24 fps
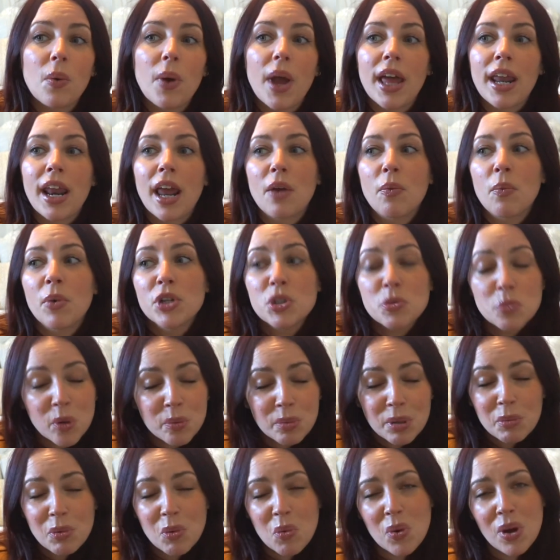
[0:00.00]
And I wish more
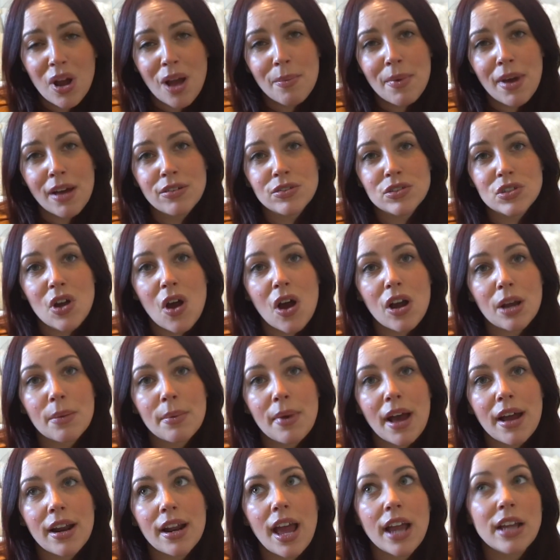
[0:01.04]
people will come out and talk
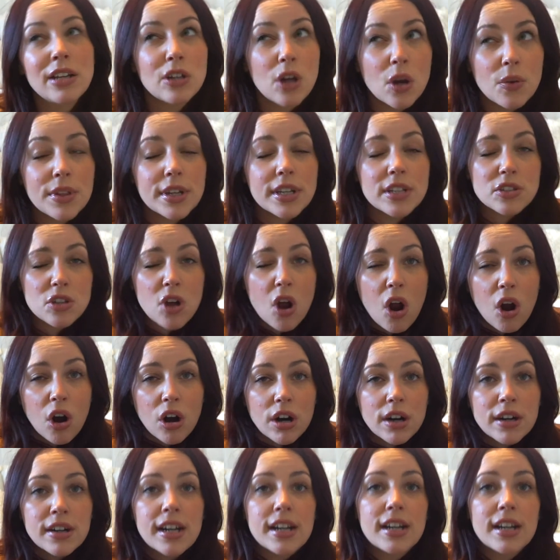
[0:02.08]
about it. I know that it's hard.